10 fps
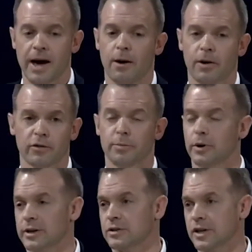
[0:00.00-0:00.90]
However, the
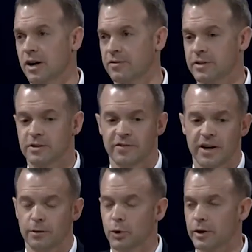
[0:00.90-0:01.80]
book itself is
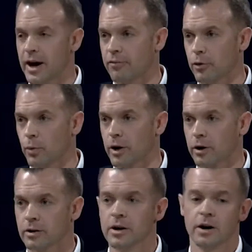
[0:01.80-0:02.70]
available everywhere.